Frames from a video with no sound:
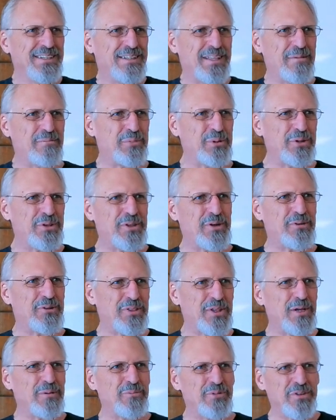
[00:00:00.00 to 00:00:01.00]
They put their
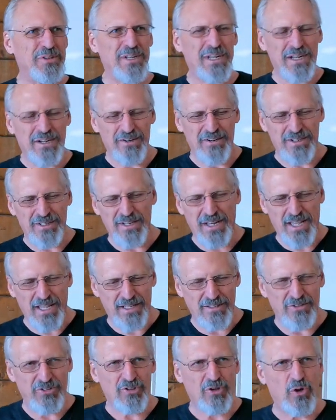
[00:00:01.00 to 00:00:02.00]
thumbs in there.
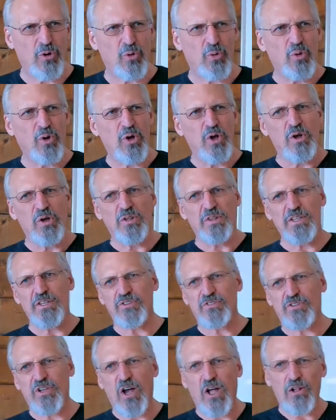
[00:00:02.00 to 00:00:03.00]
And so
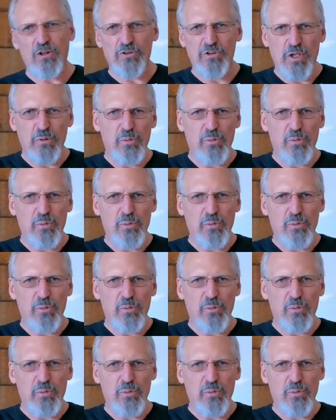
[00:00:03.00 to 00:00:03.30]
these scholars,